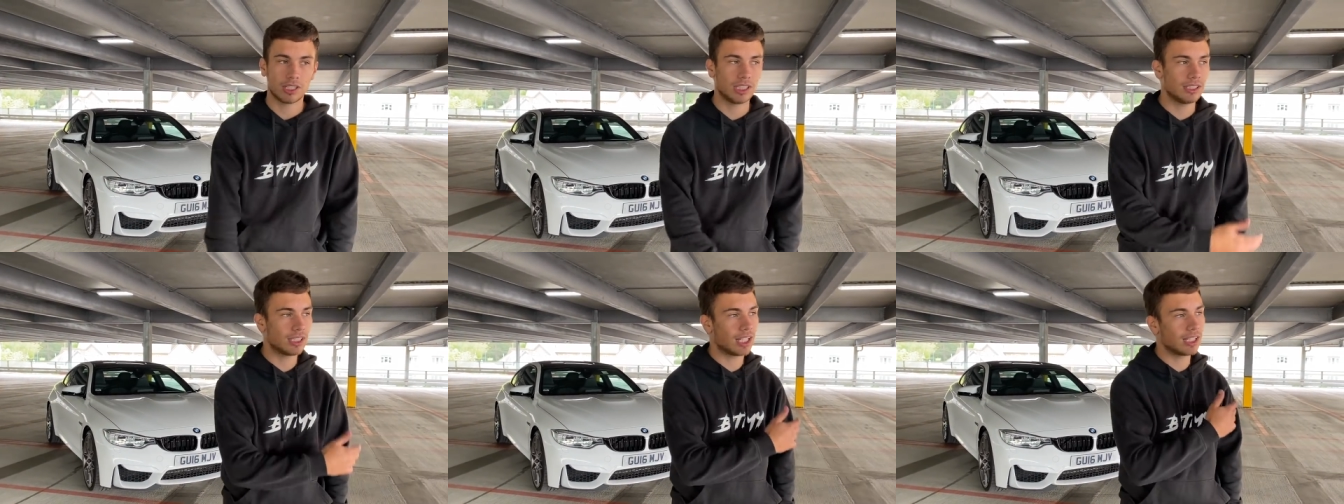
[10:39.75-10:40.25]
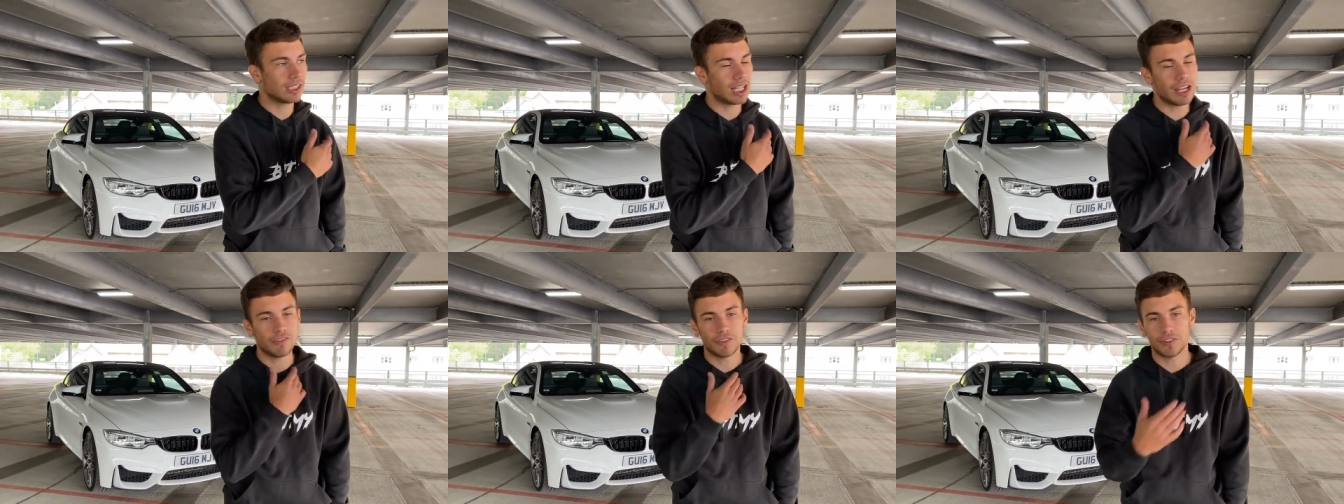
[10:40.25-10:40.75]
intakes,
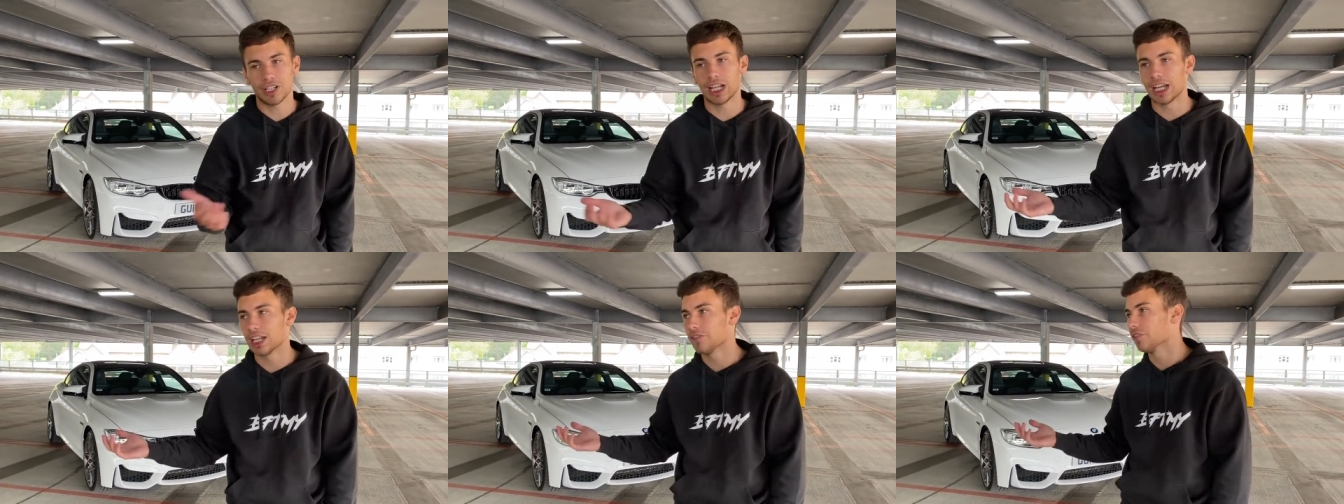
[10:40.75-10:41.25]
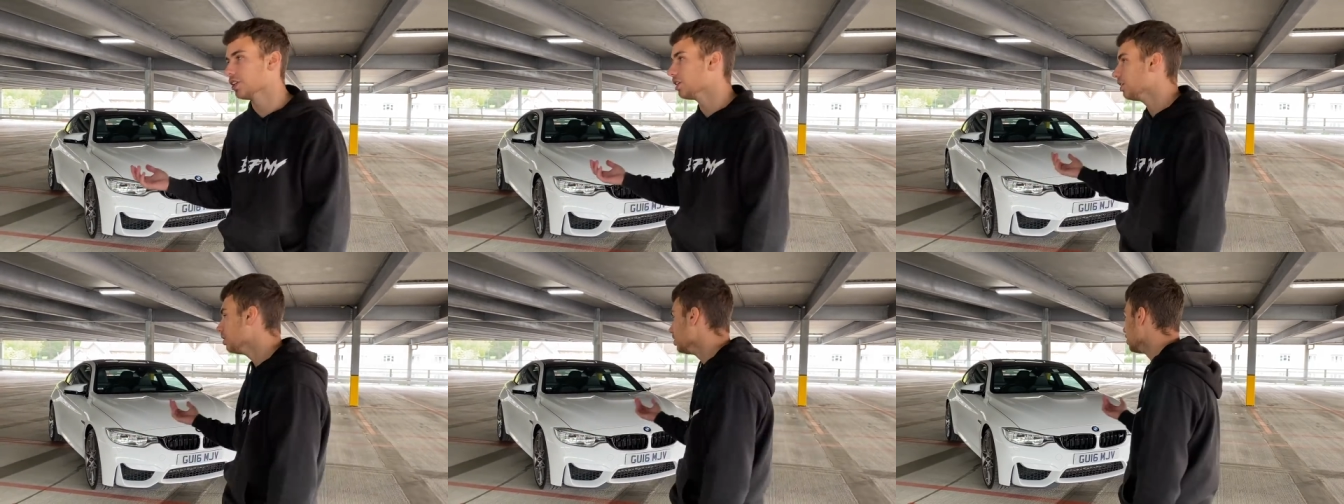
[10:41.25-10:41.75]
everything and anything.
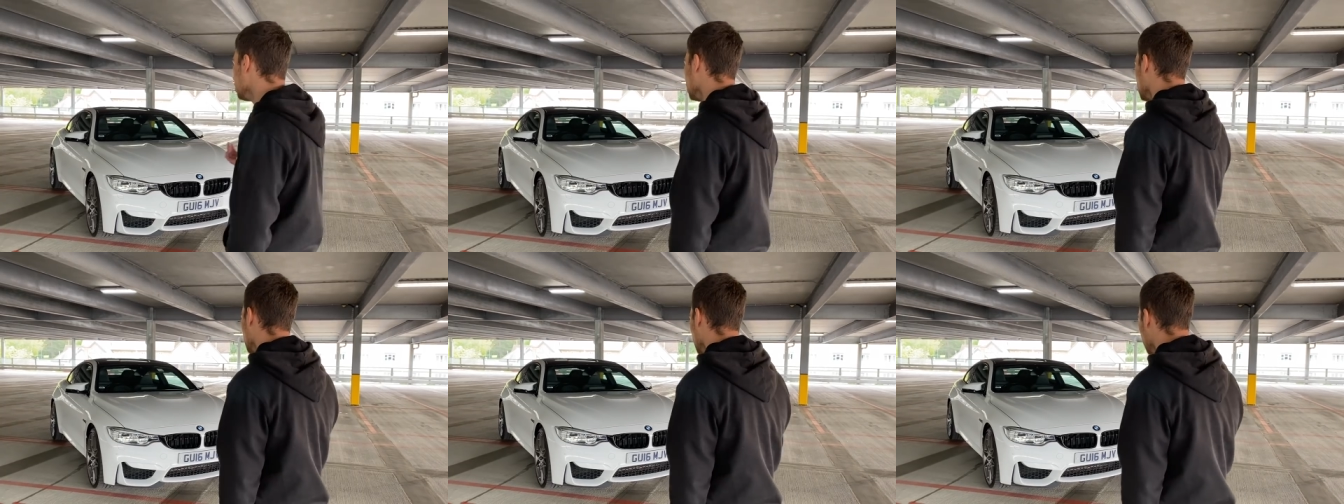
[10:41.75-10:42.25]
I